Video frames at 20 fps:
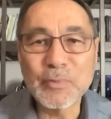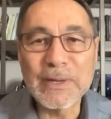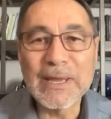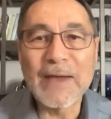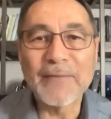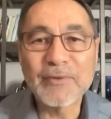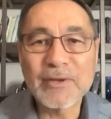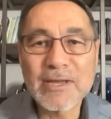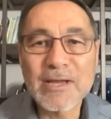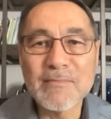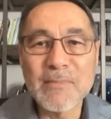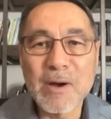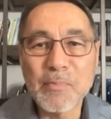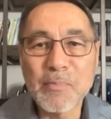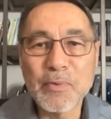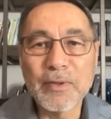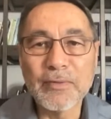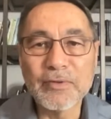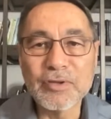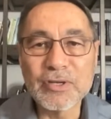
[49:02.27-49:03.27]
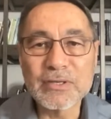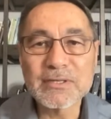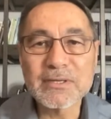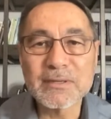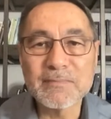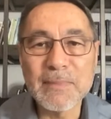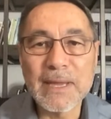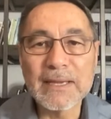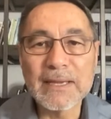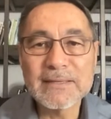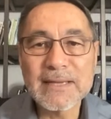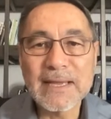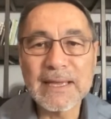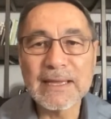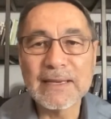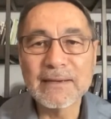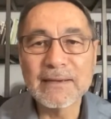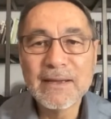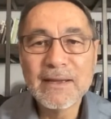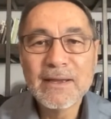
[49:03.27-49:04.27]
that we have to come up with just to
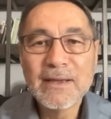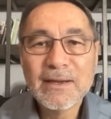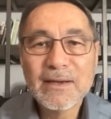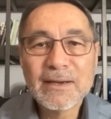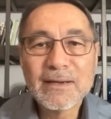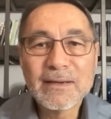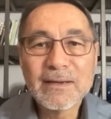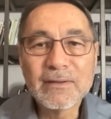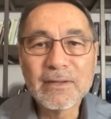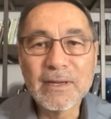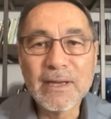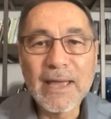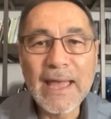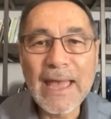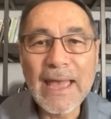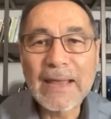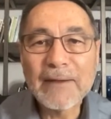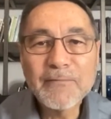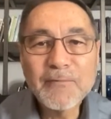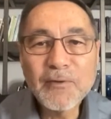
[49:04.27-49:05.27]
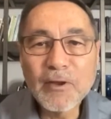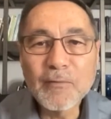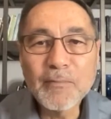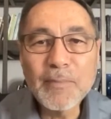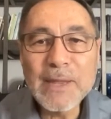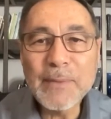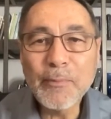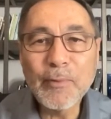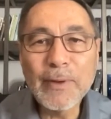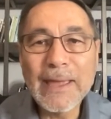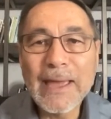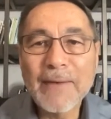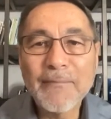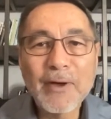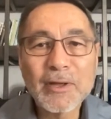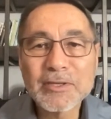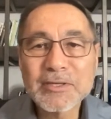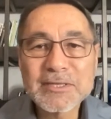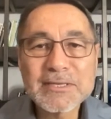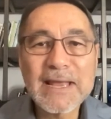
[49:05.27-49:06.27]
maintain the handful of people we
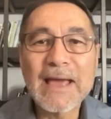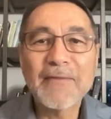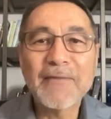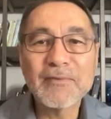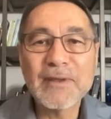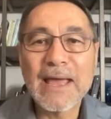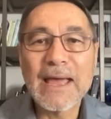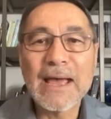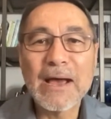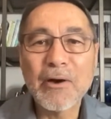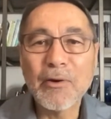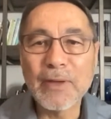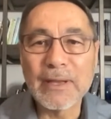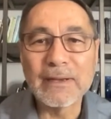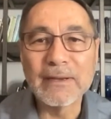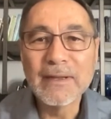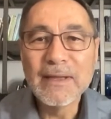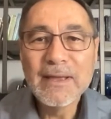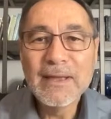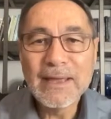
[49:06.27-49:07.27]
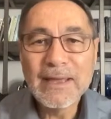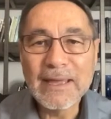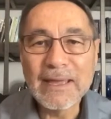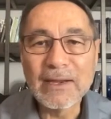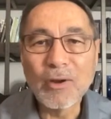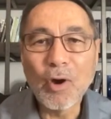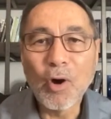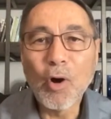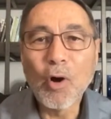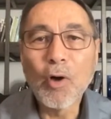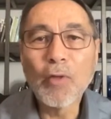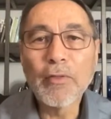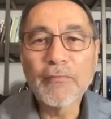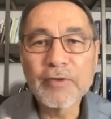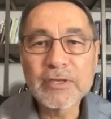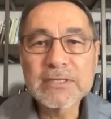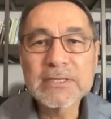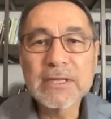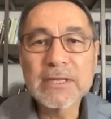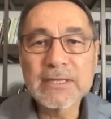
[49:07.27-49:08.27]
have on staff now, and all the
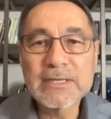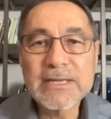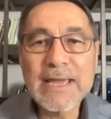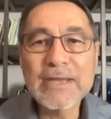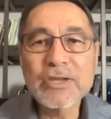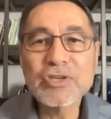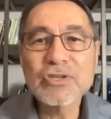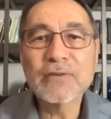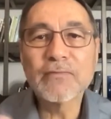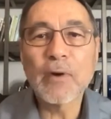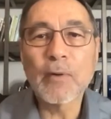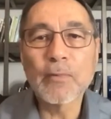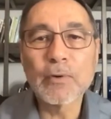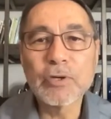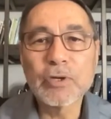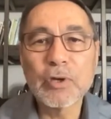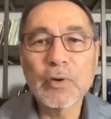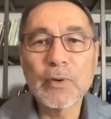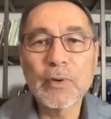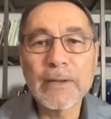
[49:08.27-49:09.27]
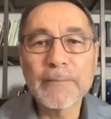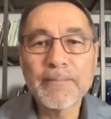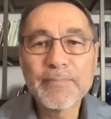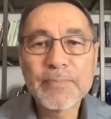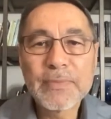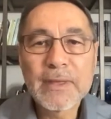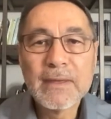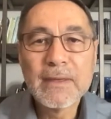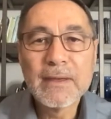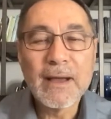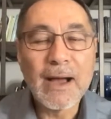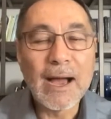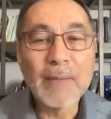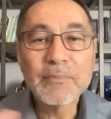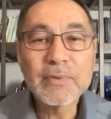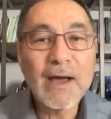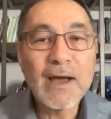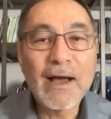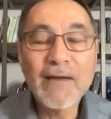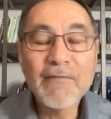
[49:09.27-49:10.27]
facilitation of what we're doing.
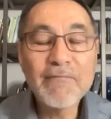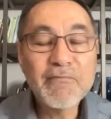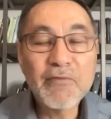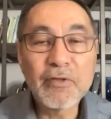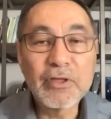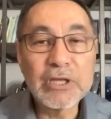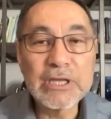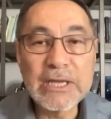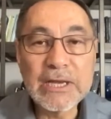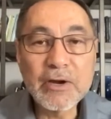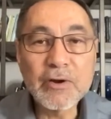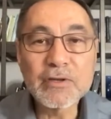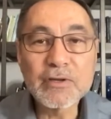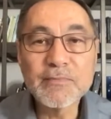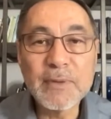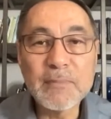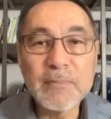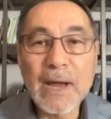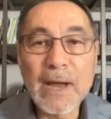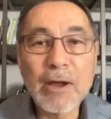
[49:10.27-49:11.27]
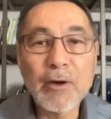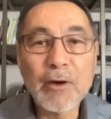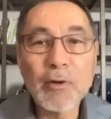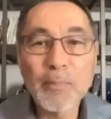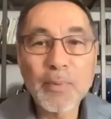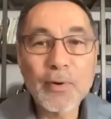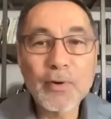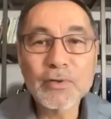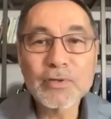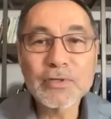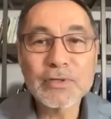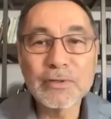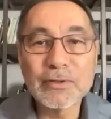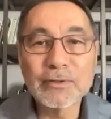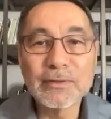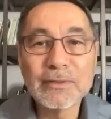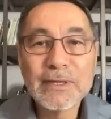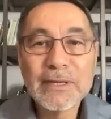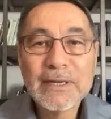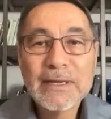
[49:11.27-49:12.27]
I've for the years been my own
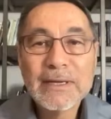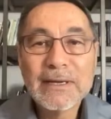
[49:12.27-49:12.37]
personal